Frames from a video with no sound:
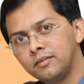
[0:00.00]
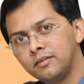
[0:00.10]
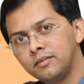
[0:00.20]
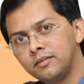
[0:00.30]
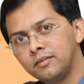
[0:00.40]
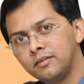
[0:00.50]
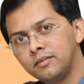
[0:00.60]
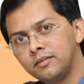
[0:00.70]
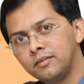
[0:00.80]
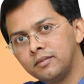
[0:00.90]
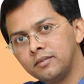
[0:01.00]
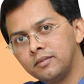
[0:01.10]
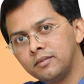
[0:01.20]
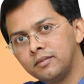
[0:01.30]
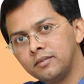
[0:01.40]

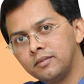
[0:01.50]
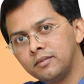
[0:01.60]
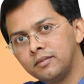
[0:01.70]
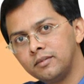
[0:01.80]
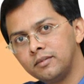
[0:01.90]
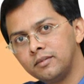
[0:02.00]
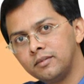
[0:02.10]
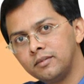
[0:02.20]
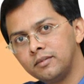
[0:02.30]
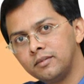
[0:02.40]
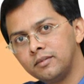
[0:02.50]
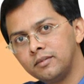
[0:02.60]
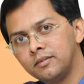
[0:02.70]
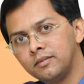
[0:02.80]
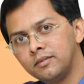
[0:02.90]

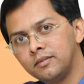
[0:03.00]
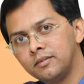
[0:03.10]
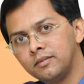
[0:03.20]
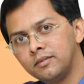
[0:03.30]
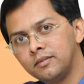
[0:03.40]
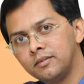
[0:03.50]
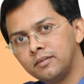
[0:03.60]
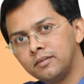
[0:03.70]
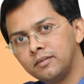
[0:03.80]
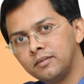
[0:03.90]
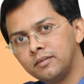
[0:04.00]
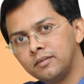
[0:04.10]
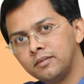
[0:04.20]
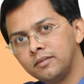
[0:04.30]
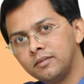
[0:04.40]

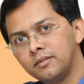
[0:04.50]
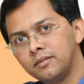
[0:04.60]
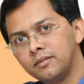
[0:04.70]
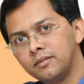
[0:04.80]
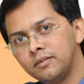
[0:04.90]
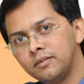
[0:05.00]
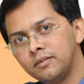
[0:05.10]
The face doesn't move, so there is nothing to read.